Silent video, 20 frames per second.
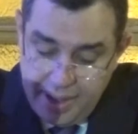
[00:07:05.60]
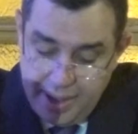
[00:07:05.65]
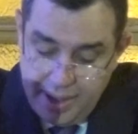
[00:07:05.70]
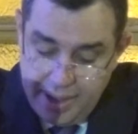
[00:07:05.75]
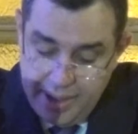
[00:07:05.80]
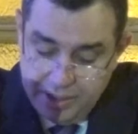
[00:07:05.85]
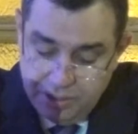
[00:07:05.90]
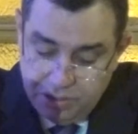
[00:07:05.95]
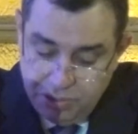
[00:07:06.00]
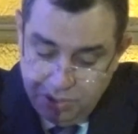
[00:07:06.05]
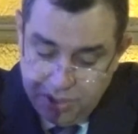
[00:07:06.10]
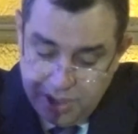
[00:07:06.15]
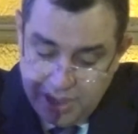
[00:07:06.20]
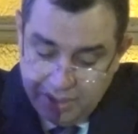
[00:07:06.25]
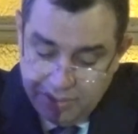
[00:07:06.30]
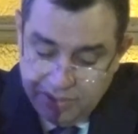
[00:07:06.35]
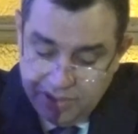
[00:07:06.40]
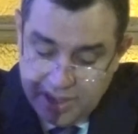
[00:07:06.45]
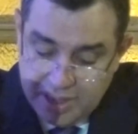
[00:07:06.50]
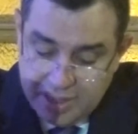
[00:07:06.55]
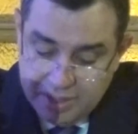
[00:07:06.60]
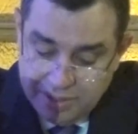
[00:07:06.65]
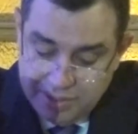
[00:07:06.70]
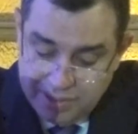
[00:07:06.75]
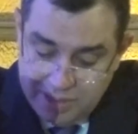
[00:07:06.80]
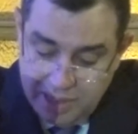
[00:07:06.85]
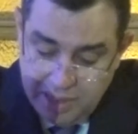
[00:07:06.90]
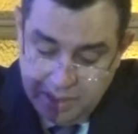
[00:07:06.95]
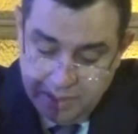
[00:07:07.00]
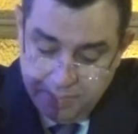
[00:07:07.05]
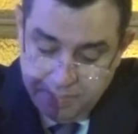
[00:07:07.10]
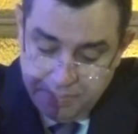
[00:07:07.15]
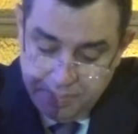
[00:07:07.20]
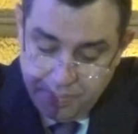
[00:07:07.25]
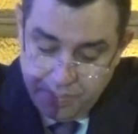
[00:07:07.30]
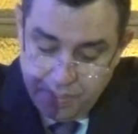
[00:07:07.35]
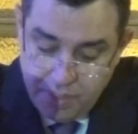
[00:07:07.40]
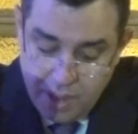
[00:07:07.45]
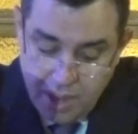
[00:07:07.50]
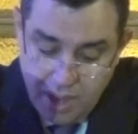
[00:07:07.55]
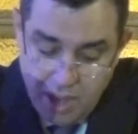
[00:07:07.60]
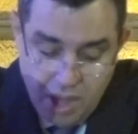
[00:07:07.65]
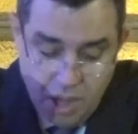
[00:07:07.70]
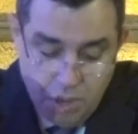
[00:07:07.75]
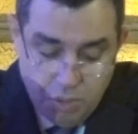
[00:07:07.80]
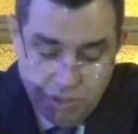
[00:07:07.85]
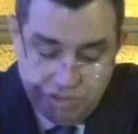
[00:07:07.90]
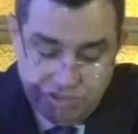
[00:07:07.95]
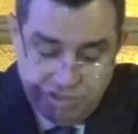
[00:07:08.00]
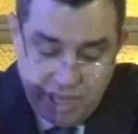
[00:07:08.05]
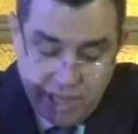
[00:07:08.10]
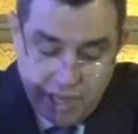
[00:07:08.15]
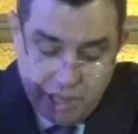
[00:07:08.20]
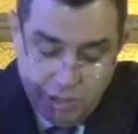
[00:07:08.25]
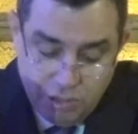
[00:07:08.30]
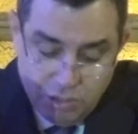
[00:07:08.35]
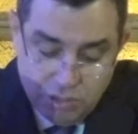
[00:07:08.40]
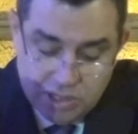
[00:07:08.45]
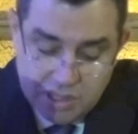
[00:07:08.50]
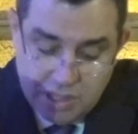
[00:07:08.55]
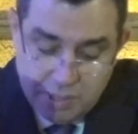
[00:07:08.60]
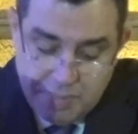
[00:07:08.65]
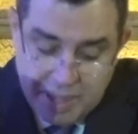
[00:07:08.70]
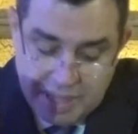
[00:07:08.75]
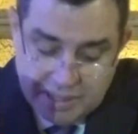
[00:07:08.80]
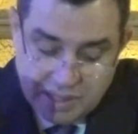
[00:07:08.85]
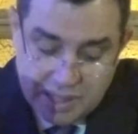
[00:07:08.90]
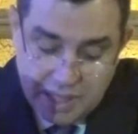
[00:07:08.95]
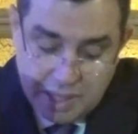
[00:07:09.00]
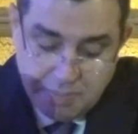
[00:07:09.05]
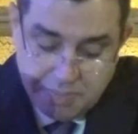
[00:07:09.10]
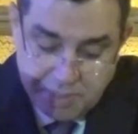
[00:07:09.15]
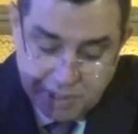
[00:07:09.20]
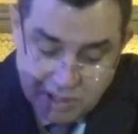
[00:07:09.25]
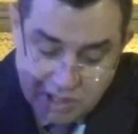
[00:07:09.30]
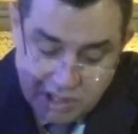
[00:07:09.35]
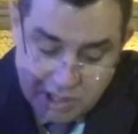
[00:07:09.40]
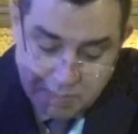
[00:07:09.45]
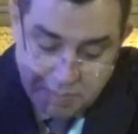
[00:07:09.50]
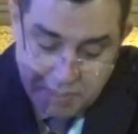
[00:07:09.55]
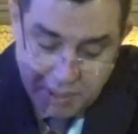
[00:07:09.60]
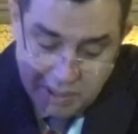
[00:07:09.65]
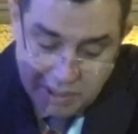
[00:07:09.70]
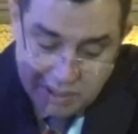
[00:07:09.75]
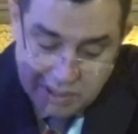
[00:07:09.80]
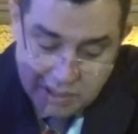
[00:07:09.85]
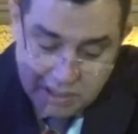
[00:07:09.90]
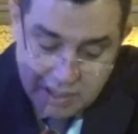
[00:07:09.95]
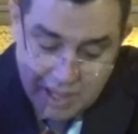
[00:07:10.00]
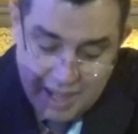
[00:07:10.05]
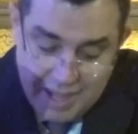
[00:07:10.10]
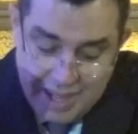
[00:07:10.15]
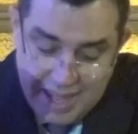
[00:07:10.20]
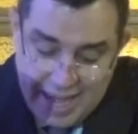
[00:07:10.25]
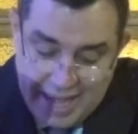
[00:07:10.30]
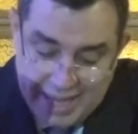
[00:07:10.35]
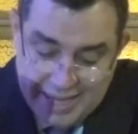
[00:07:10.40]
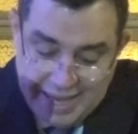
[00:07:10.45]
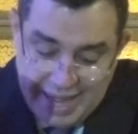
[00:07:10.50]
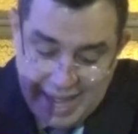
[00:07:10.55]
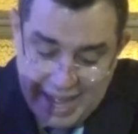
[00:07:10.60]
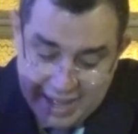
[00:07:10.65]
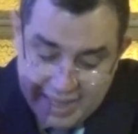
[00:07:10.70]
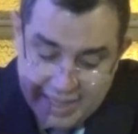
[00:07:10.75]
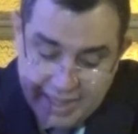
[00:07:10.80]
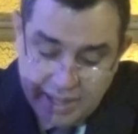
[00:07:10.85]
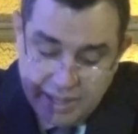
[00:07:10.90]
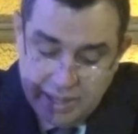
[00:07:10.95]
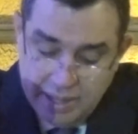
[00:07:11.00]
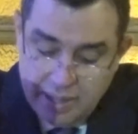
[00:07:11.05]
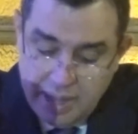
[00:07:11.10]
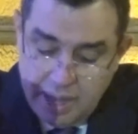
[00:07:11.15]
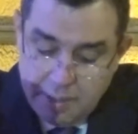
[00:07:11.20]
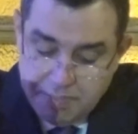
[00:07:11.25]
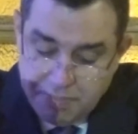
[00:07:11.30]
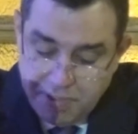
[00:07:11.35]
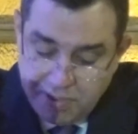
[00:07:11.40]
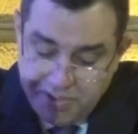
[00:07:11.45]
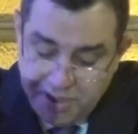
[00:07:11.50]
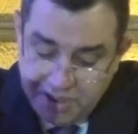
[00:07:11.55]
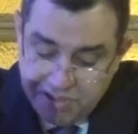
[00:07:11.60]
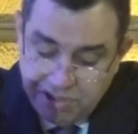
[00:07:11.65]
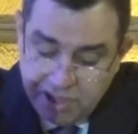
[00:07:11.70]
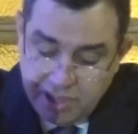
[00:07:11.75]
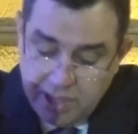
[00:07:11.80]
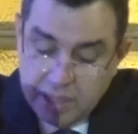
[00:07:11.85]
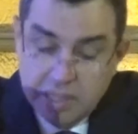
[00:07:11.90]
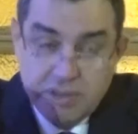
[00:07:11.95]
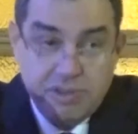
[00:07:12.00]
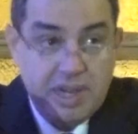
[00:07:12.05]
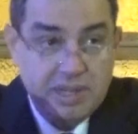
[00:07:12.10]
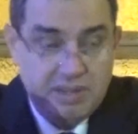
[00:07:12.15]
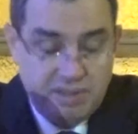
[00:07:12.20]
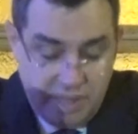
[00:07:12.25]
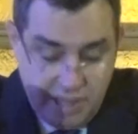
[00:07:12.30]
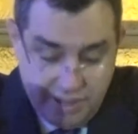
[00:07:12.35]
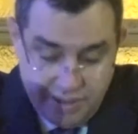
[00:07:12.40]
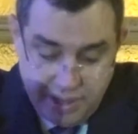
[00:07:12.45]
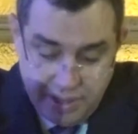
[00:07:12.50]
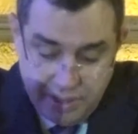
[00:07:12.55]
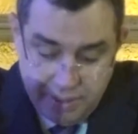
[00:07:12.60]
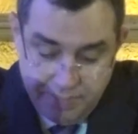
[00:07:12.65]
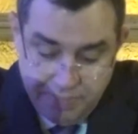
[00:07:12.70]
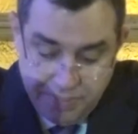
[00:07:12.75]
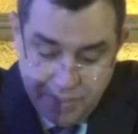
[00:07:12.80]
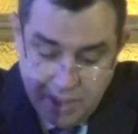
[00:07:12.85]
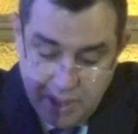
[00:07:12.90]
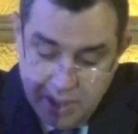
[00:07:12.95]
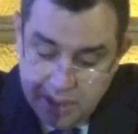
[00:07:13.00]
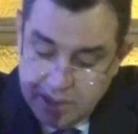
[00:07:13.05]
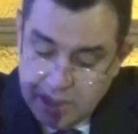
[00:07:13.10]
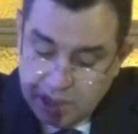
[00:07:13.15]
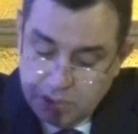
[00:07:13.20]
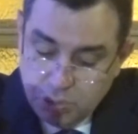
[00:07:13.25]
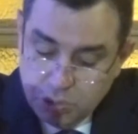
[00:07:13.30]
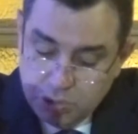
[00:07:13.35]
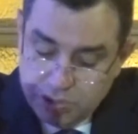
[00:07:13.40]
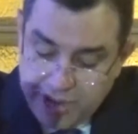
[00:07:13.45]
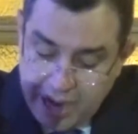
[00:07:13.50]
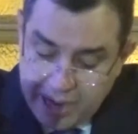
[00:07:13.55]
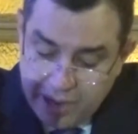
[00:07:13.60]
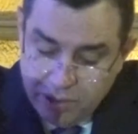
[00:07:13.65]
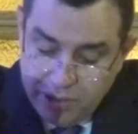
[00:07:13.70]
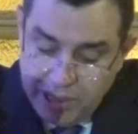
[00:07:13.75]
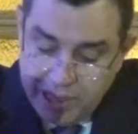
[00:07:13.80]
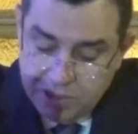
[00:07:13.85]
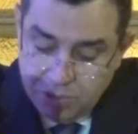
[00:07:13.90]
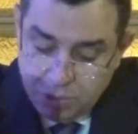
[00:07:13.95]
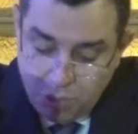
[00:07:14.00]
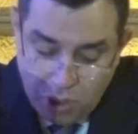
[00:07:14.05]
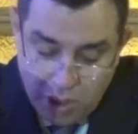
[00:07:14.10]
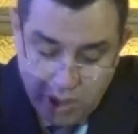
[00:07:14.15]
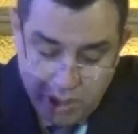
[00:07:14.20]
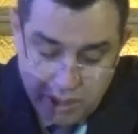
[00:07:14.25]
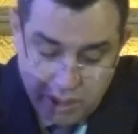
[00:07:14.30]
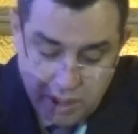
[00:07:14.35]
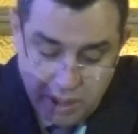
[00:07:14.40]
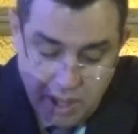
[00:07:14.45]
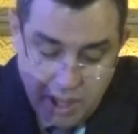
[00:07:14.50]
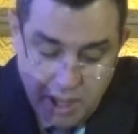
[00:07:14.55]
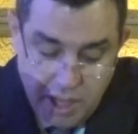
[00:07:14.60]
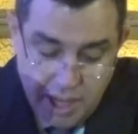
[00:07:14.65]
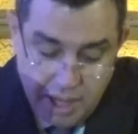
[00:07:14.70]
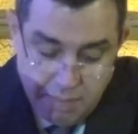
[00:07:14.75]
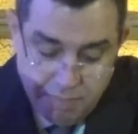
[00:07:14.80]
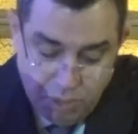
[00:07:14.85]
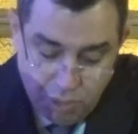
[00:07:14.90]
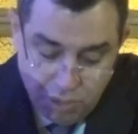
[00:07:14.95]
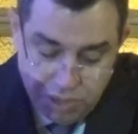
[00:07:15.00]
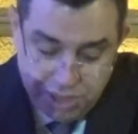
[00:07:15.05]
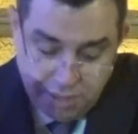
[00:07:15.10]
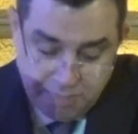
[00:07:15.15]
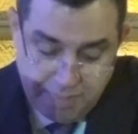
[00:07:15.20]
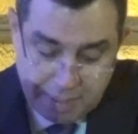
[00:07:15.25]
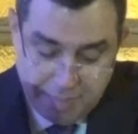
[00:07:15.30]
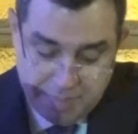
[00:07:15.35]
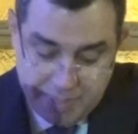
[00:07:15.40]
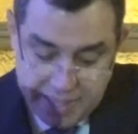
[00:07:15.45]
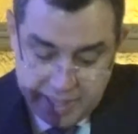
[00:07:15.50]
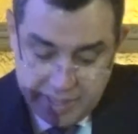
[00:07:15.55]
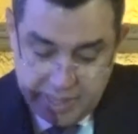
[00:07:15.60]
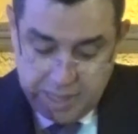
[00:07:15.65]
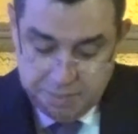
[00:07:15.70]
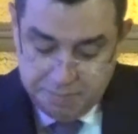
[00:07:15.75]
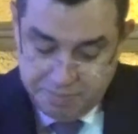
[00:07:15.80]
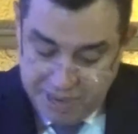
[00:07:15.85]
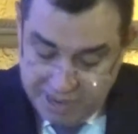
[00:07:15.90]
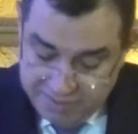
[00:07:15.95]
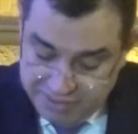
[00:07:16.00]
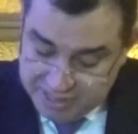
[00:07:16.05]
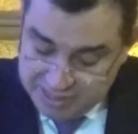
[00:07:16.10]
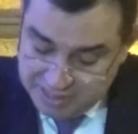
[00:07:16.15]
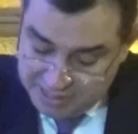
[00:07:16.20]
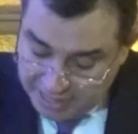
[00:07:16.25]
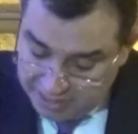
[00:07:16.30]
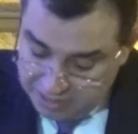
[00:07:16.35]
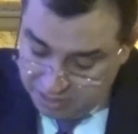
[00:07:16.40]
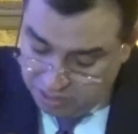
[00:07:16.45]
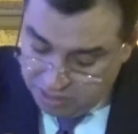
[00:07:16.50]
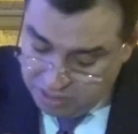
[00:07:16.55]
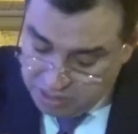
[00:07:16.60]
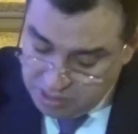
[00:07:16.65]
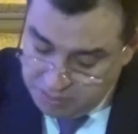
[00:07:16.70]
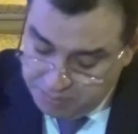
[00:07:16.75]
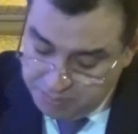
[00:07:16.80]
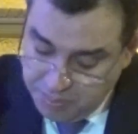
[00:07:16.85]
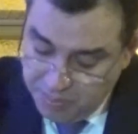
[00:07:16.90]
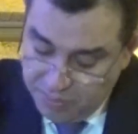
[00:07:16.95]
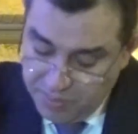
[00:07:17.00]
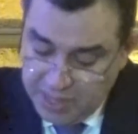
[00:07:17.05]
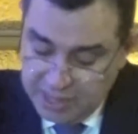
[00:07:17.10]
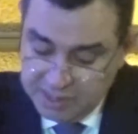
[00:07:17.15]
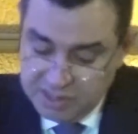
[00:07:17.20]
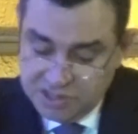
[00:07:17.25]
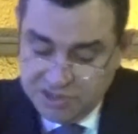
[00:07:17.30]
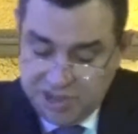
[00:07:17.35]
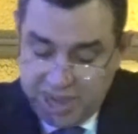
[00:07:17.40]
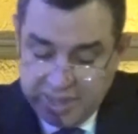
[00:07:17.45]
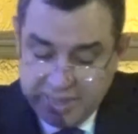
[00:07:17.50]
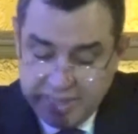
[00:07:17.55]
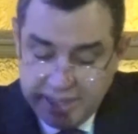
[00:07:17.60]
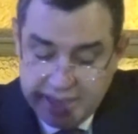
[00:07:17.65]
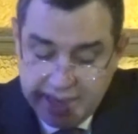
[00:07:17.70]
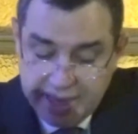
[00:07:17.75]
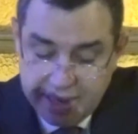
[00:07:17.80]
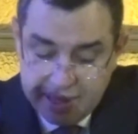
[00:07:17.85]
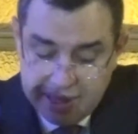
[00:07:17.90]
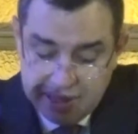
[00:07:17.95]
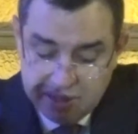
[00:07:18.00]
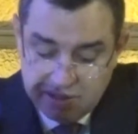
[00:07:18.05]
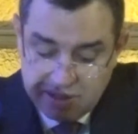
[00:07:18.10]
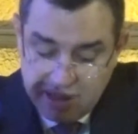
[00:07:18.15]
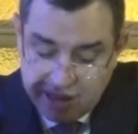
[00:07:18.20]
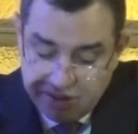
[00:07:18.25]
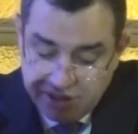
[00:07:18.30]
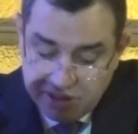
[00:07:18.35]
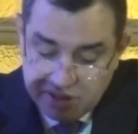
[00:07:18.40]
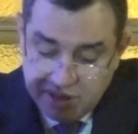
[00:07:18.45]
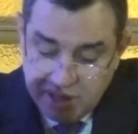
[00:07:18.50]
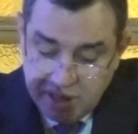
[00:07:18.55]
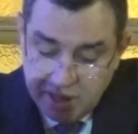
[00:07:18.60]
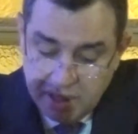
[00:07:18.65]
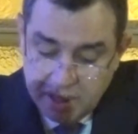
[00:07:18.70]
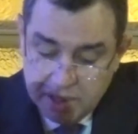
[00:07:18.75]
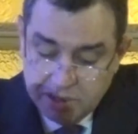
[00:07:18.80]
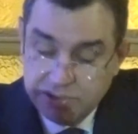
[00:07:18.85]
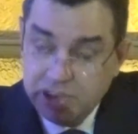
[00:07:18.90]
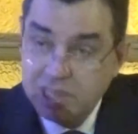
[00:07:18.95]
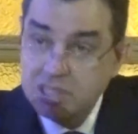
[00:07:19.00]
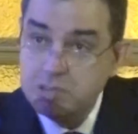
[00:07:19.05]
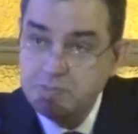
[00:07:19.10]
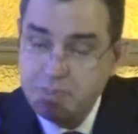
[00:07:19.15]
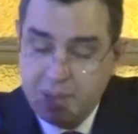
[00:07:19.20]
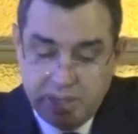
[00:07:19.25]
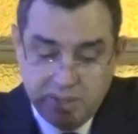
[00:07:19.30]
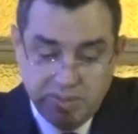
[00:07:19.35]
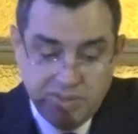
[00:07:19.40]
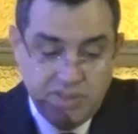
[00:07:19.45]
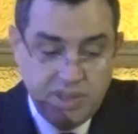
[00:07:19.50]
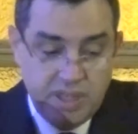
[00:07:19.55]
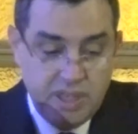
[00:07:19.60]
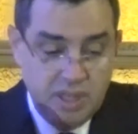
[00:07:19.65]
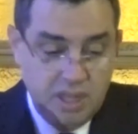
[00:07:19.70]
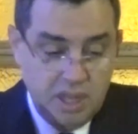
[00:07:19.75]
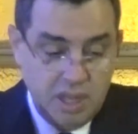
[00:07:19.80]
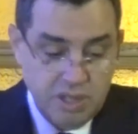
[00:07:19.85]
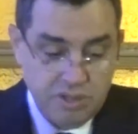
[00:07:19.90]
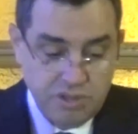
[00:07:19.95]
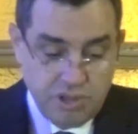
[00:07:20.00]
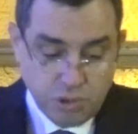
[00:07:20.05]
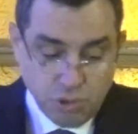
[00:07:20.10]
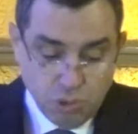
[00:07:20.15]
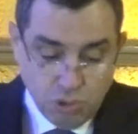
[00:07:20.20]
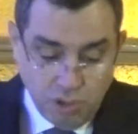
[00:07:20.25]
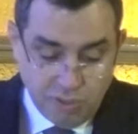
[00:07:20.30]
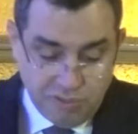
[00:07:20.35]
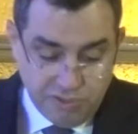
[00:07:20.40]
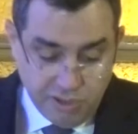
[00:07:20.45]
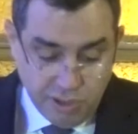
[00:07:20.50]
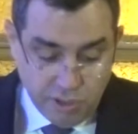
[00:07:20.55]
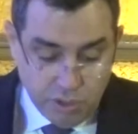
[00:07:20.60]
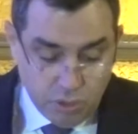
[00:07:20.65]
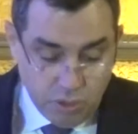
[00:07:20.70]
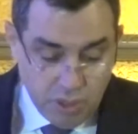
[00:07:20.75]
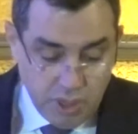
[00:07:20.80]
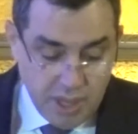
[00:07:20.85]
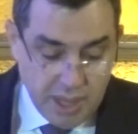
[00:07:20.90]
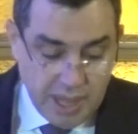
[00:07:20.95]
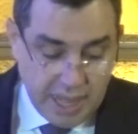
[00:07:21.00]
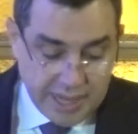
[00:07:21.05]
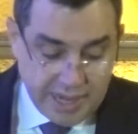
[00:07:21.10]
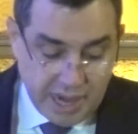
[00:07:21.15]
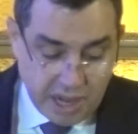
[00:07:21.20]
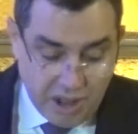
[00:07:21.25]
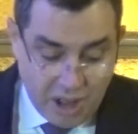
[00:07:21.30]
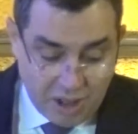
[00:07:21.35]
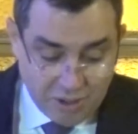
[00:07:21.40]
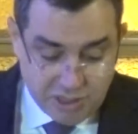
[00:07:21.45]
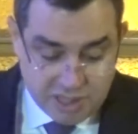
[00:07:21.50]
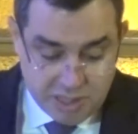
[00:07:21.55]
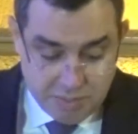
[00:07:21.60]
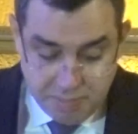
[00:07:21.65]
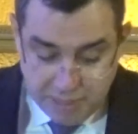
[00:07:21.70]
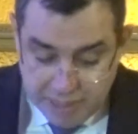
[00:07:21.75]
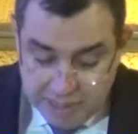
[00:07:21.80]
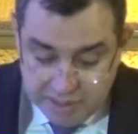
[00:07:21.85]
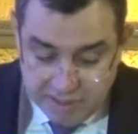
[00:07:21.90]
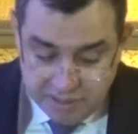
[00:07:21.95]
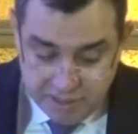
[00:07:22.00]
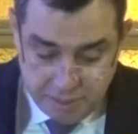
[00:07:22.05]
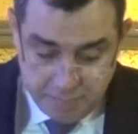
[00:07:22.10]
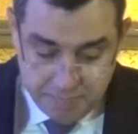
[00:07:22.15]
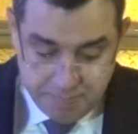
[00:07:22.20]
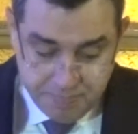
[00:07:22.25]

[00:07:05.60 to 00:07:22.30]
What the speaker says: in 2013, which includes the basic principles and ethical and professional criteria that would regulate work in both the public and private sectors, strengthening integrity, transparency, the rule of law, and accountability.